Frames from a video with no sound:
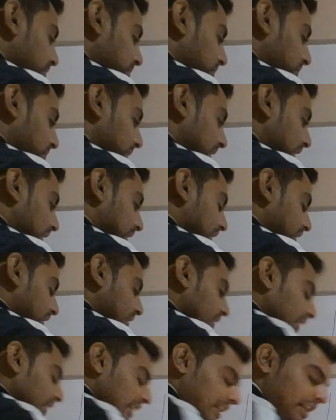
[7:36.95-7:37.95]
be
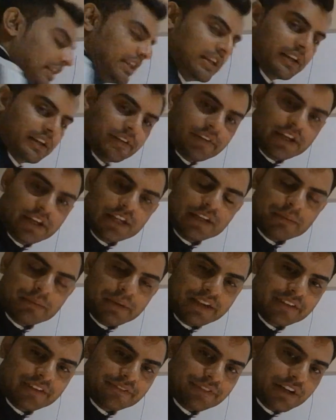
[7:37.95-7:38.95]
the
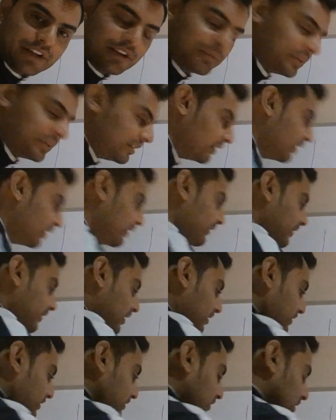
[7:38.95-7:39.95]
independent variable on the
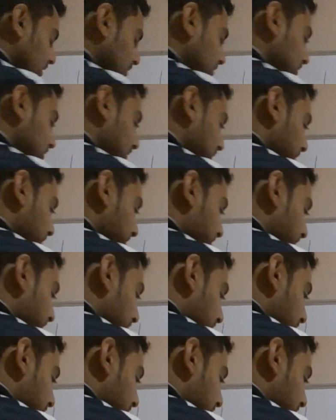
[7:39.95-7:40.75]
horizontal,